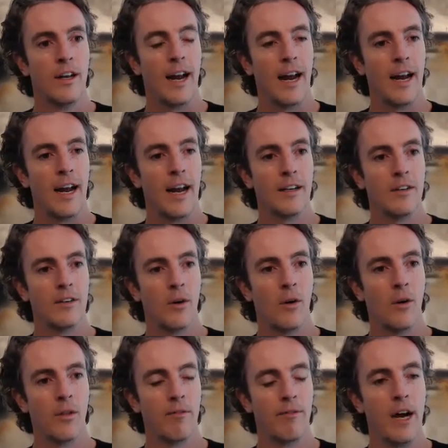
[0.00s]
and
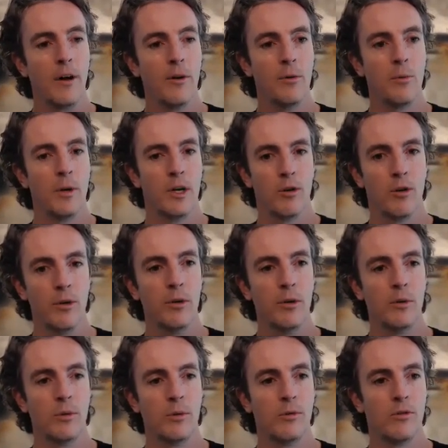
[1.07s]
all the value
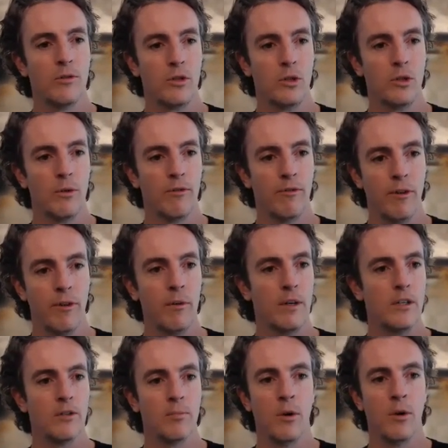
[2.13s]
accrues to a
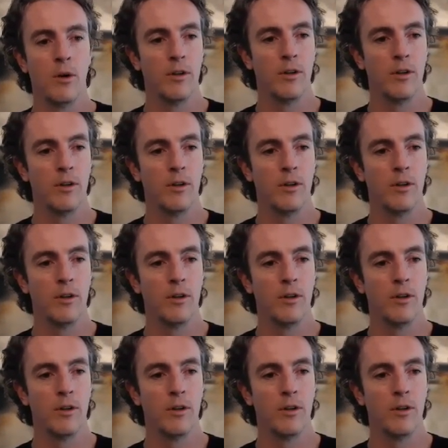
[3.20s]
very small